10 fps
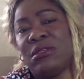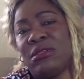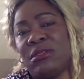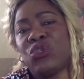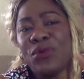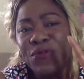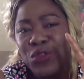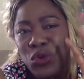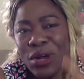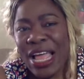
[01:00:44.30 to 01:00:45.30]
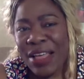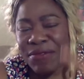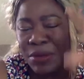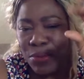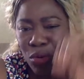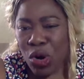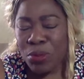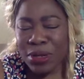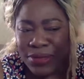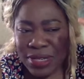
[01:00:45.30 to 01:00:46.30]
So, if you're having
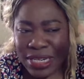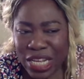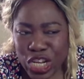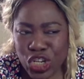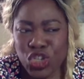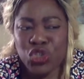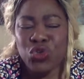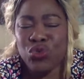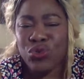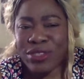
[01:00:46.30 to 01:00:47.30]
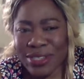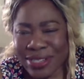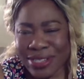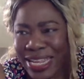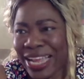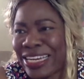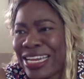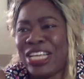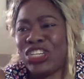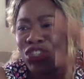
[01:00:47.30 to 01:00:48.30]
problems and issues and
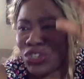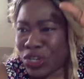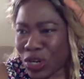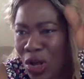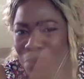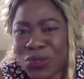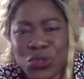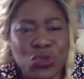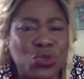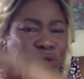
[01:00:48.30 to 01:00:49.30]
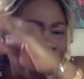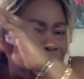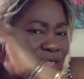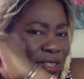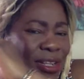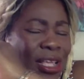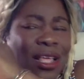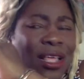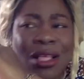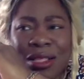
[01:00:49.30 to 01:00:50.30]
stagnation and obstacles and
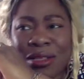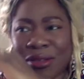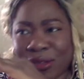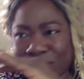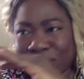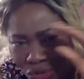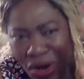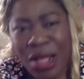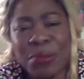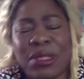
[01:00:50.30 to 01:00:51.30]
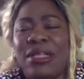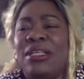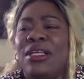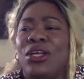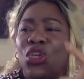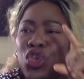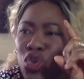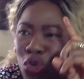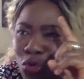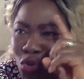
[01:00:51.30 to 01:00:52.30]
drama,
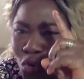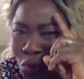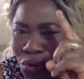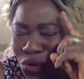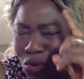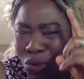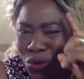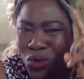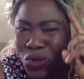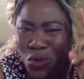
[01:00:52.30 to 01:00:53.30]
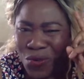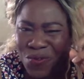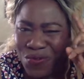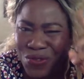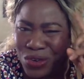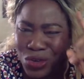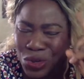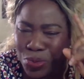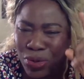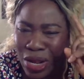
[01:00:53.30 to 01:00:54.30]
your
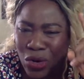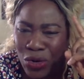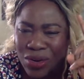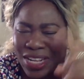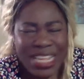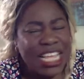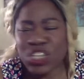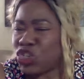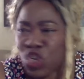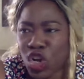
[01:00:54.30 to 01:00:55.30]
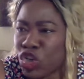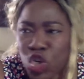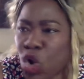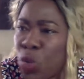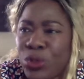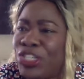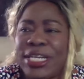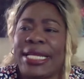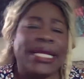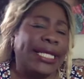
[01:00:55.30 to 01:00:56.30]
first priority is not coaching.